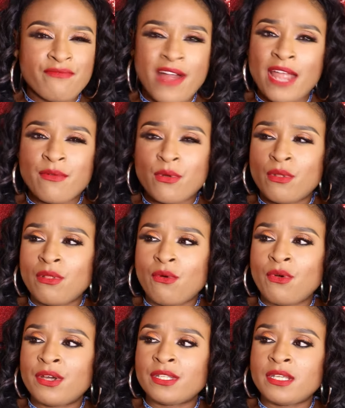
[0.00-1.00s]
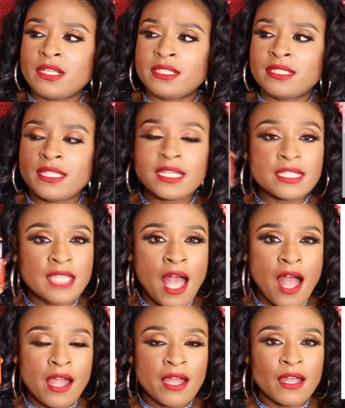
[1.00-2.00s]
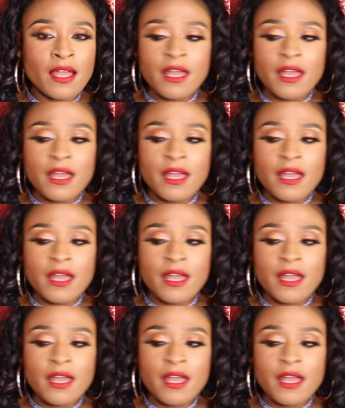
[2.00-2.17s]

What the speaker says: viral on TikTok.